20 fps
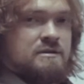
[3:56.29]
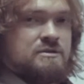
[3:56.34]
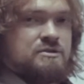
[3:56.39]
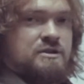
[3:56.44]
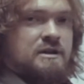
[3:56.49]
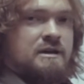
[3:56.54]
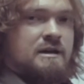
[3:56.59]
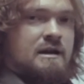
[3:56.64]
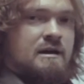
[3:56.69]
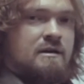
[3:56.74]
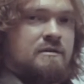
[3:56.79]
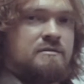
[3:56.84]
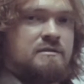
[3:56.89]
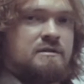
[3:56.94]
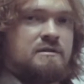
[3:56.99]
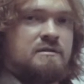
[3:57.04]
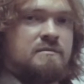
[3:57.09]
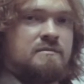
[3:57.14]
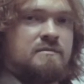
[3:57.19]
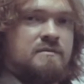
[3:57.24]
Check out
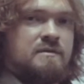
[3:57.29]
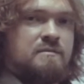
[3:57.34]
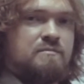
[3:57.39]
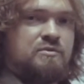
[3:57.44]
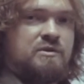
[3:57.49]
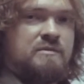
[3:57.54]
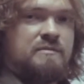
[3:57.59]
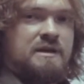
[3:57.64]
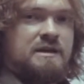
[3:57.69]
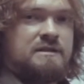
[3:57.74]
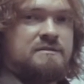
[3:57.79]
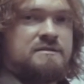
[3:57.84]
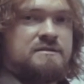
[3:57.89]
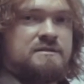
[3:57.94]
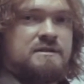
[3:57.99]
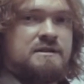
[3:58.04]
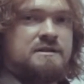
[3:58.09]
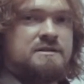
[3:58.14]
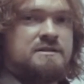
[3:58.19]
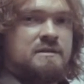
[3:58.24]
the pre-made
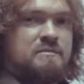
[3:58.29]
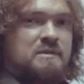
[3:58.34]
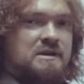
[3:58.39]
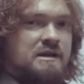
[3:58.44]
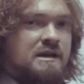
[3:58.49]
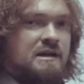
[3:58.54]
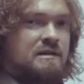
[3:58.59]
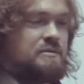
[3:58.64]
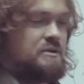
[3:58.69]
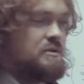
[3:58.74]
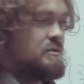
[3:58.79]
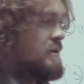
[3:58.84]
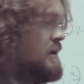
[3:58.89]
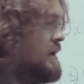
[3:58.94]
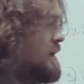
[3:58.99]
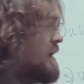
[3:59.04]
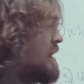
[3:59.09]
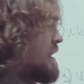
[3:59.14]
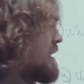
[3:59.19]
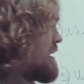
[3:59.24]
designs that may help you.
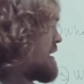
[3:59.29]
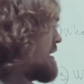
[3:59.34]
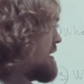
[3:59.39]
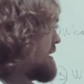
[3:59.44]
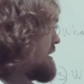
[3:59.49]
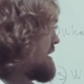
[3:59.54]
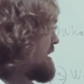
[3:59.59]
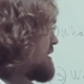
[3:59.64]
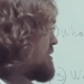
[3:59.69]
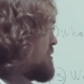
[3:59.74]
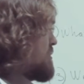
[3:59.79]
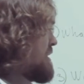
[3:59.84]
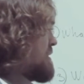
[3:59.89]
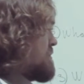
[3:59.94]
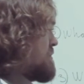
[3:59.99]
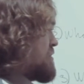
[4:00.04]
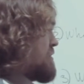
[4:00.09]
You may